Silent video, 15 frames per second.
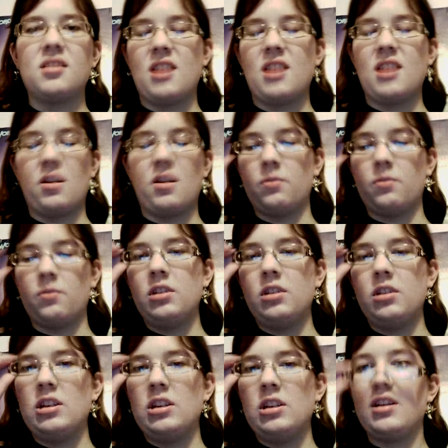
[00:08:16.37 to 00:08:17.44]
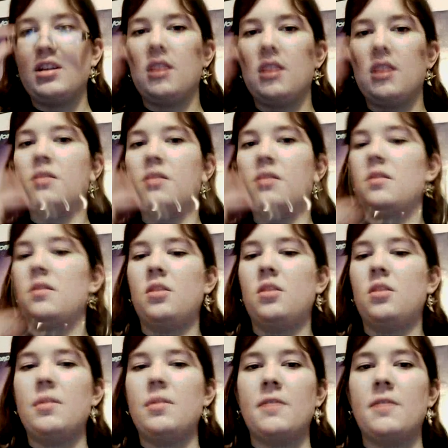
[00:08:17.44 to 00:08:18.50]
I don't really need it. You'll
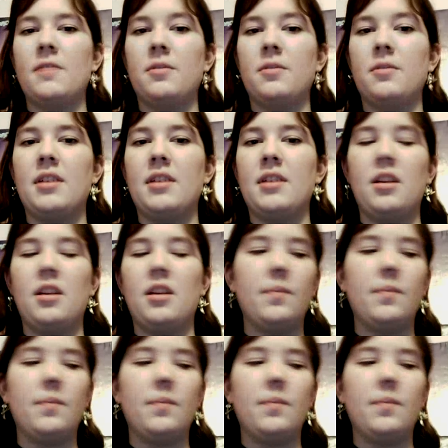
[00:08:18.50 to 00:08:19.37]
be fine without it.